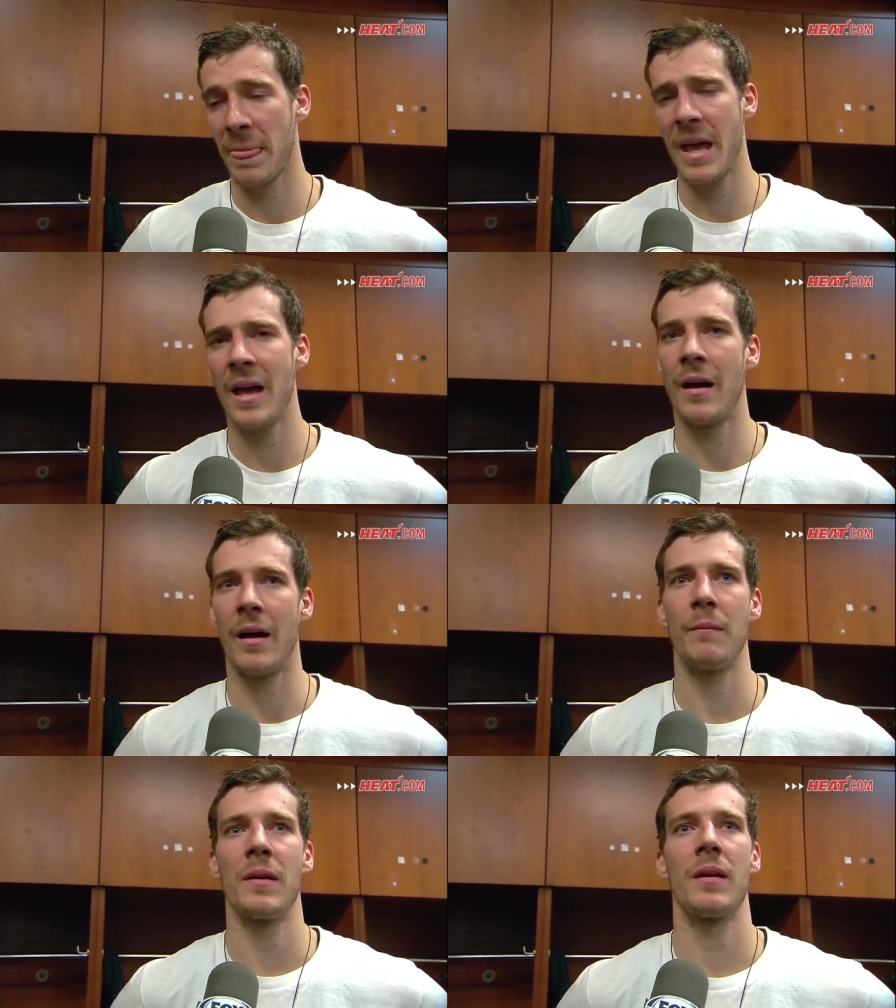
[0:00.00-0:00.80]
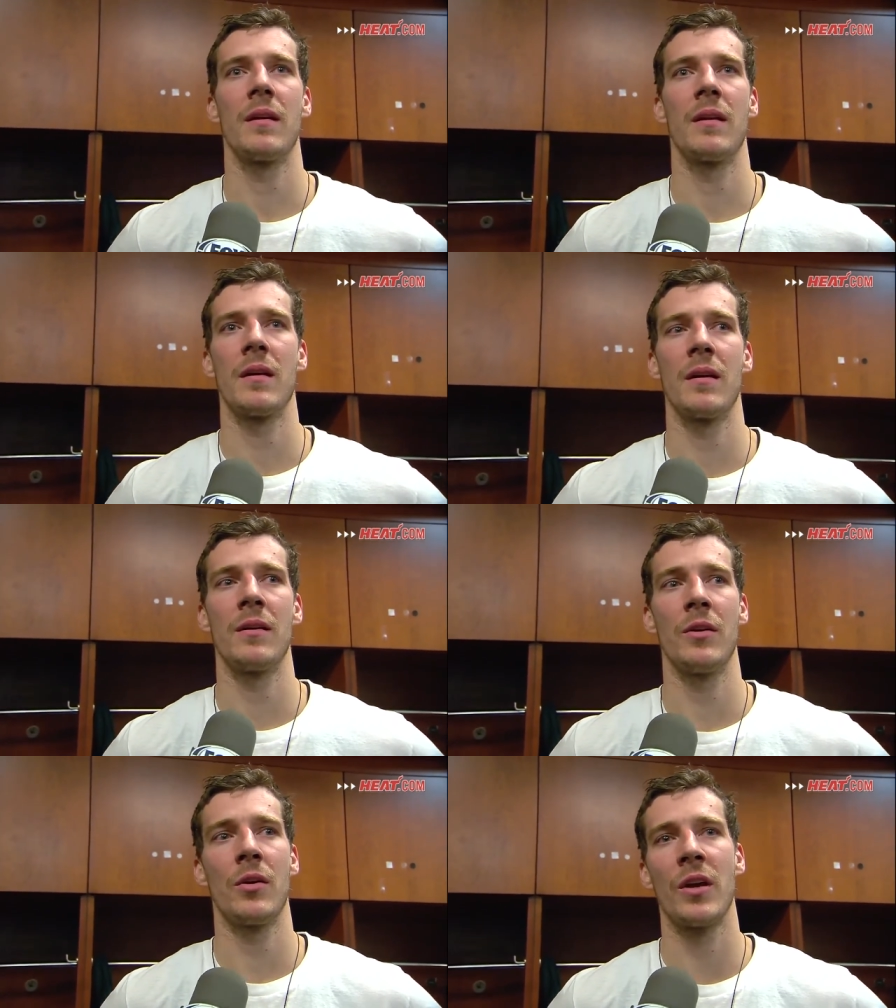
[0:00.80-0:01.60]
Yeah, I mean,
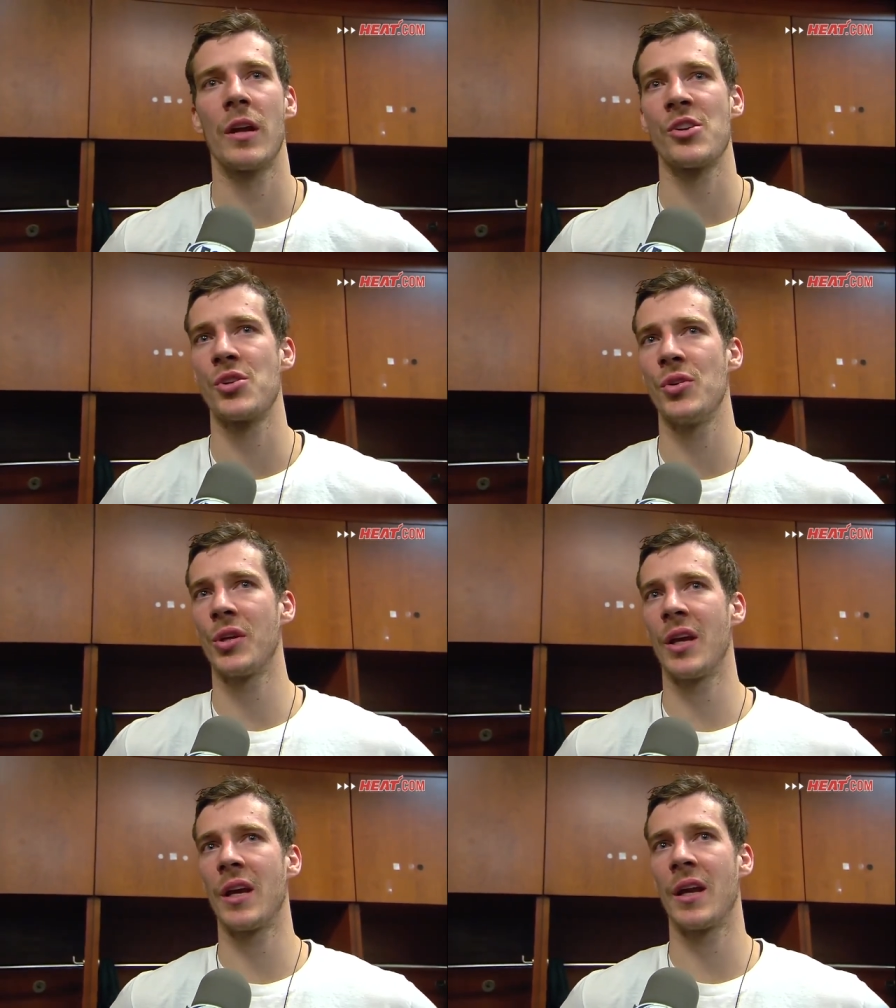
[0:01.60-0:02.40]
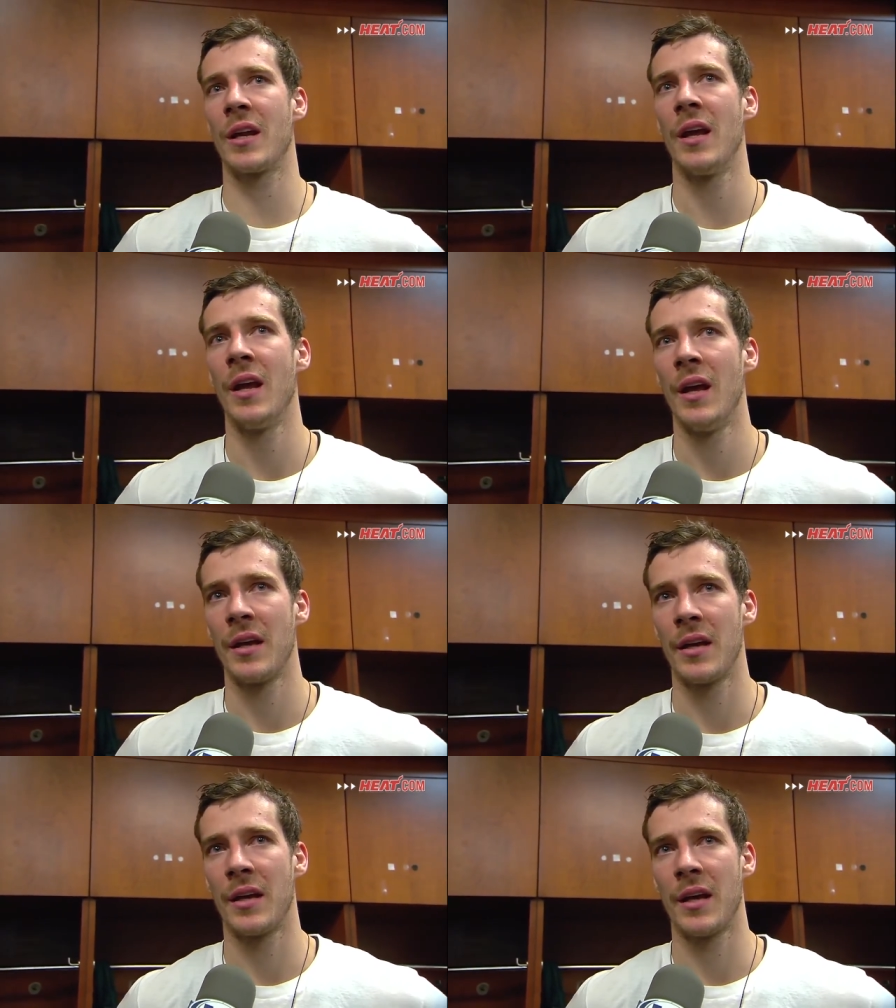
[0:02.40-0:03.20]
uh, you know, he can shoot, he can,
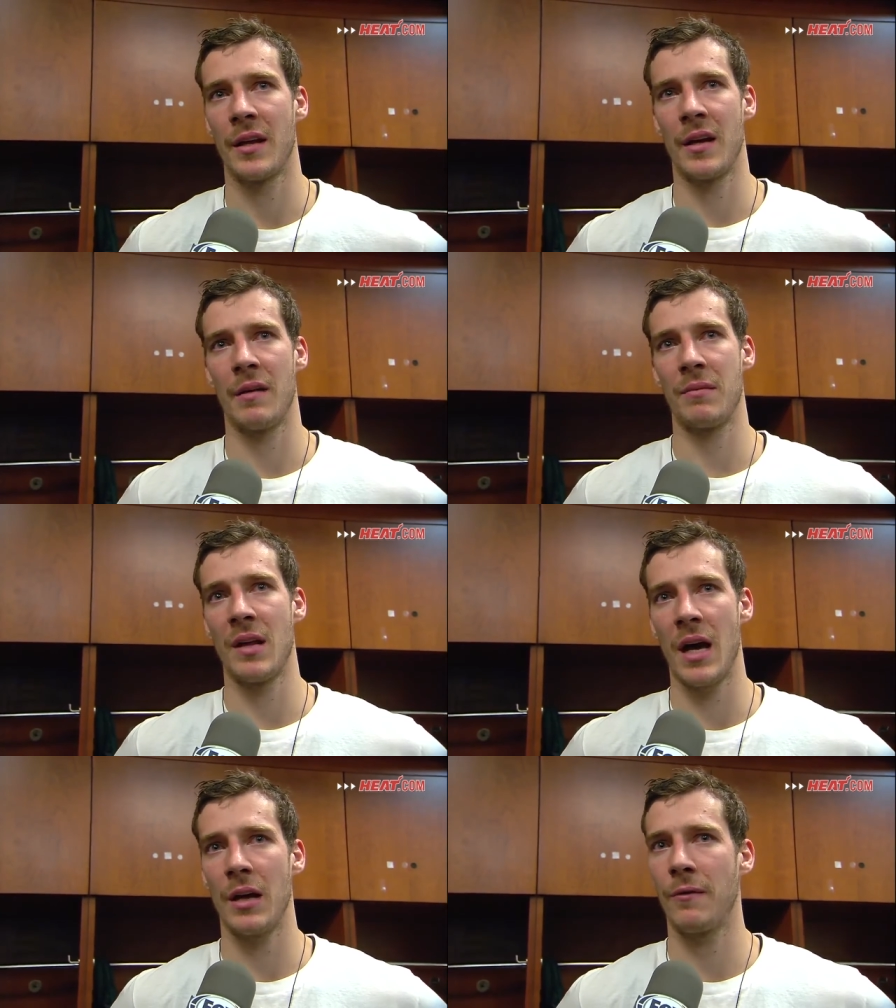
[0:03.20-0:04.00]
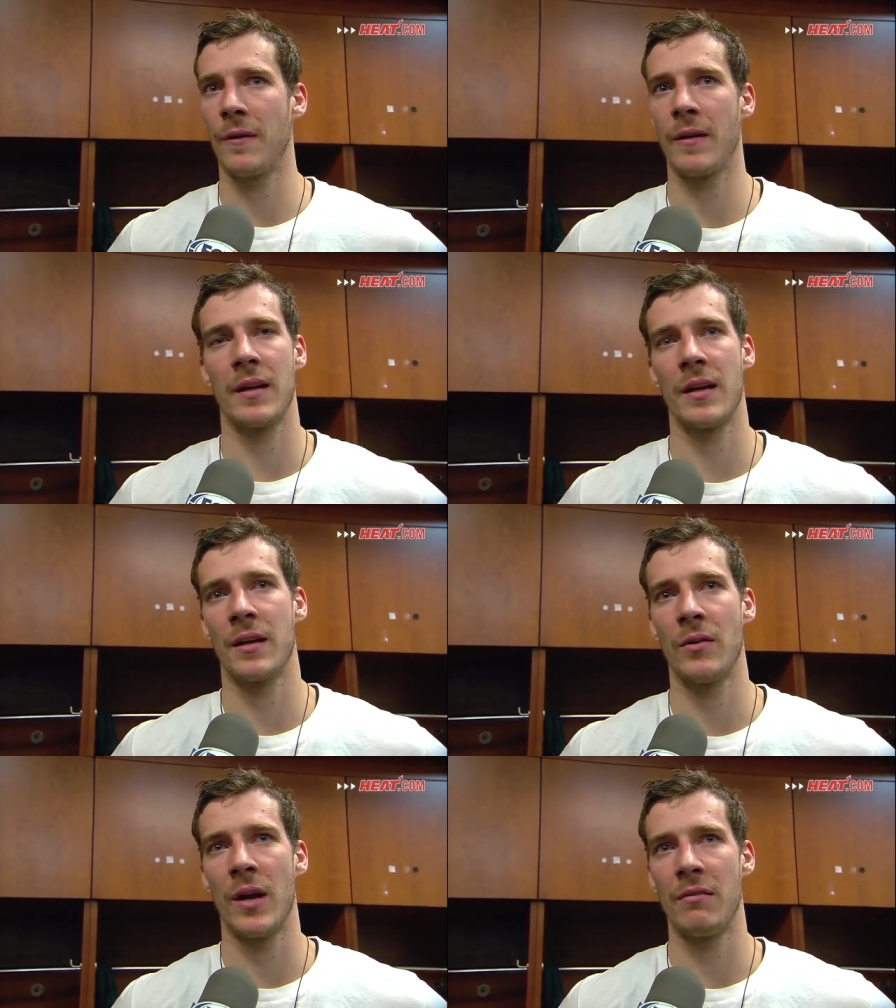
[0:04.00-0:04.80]
he can um, dive, and he
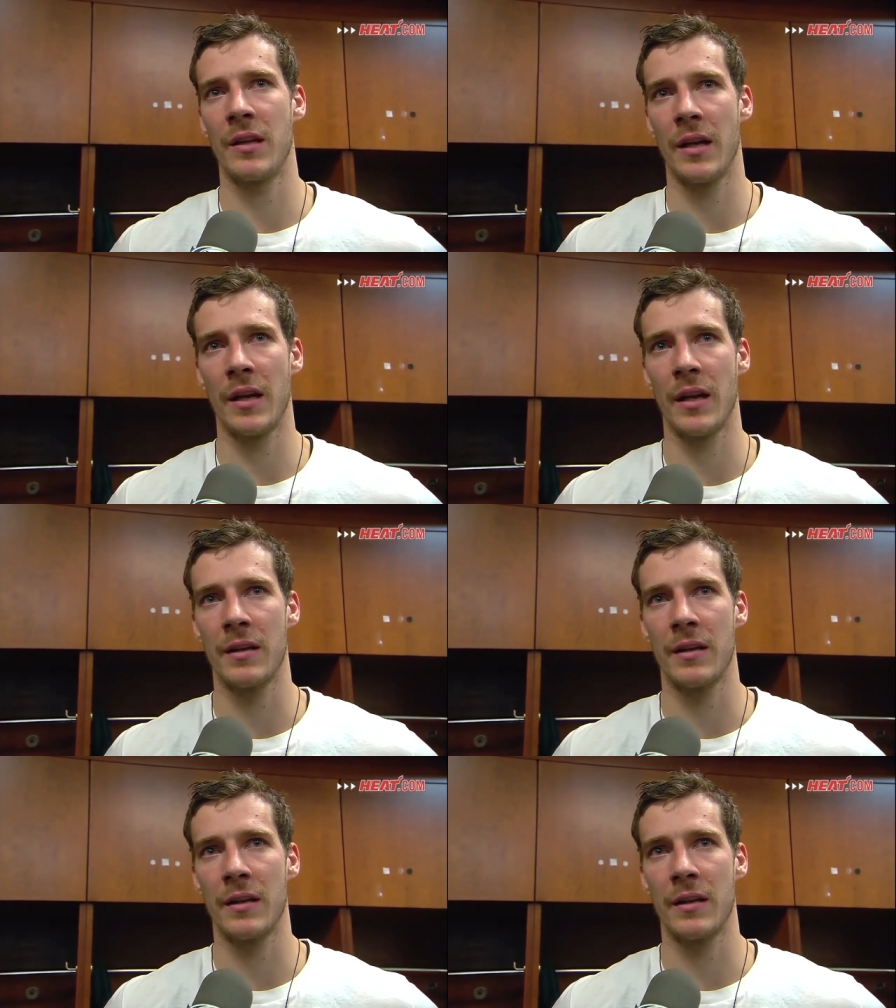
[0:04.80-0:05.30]
can do everything.